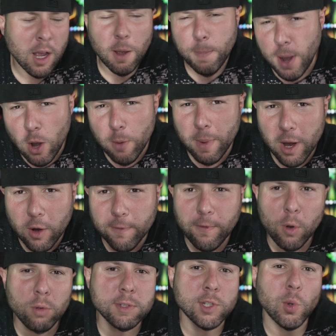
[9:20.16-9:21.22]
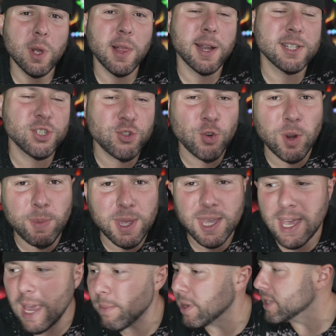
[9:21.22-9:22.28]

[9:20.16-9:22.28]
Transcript: comparing microphones, doing a lot of streaming, gaming,